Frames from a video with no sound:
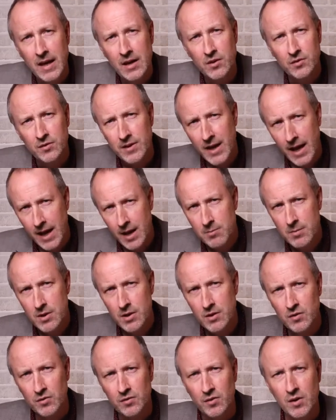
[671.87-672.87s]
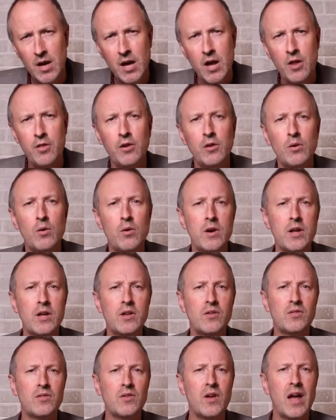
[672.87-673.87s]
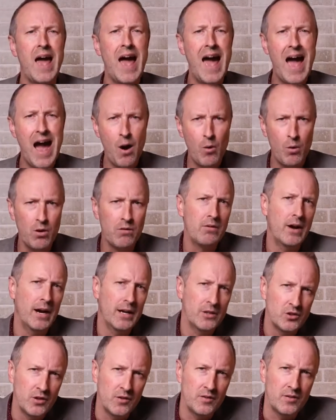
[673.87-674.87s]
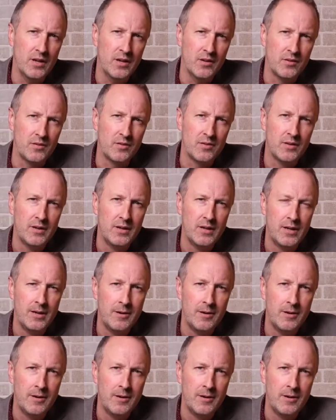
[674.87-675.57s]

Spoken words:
His name is the Lord is our righteousness.